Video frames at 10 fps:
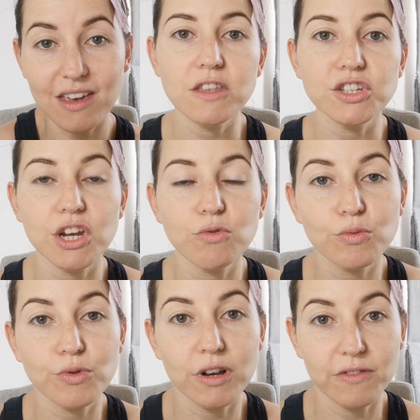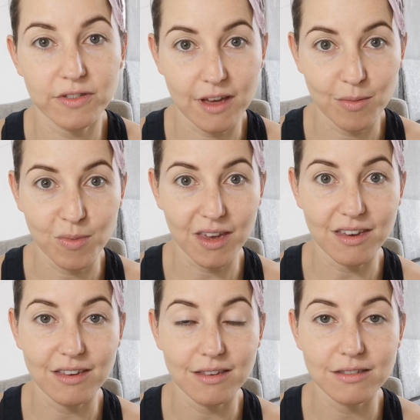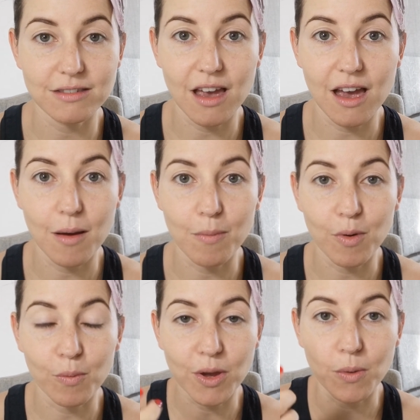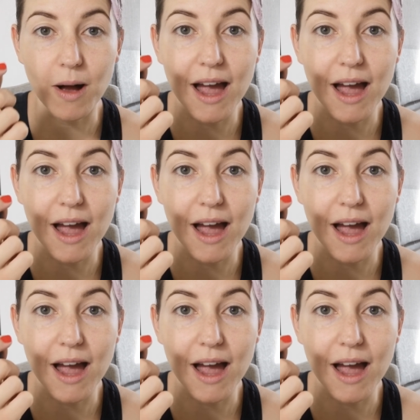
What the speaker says: The general rule of thumb is where your